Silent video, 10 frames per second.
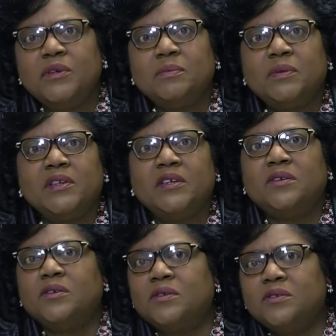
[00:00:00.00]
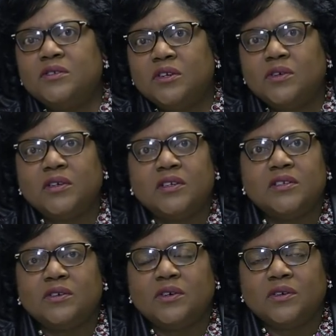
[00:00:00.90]
with political
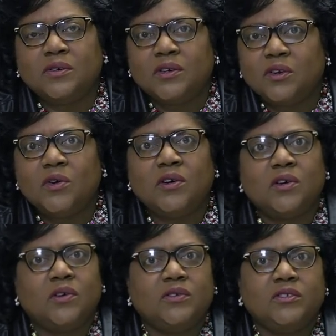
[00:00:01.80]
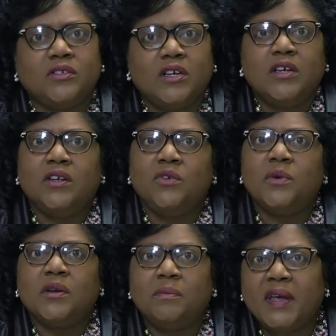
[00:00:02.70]
slogans or logos. You
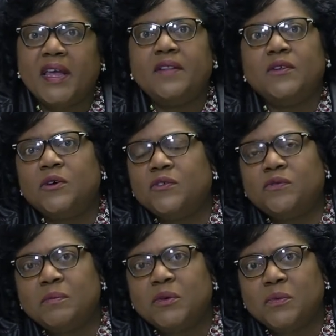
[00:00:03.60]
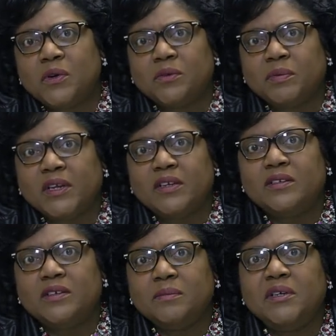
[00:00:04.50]
want to ban those from the
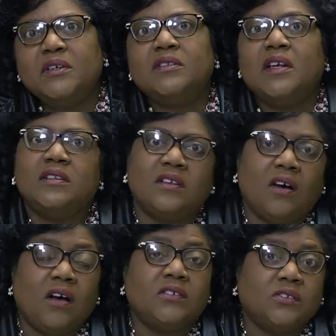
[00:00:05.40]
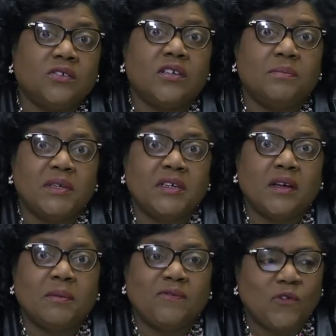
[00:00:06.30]
workplace, because that's also can
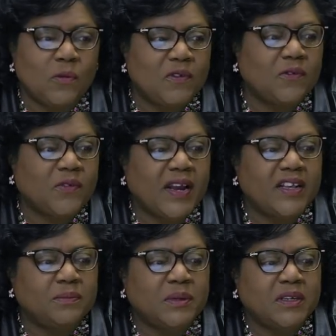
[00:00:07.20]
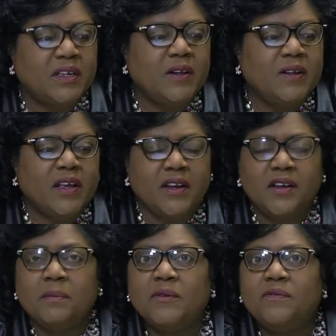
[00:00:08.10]
become a form of harassment. And number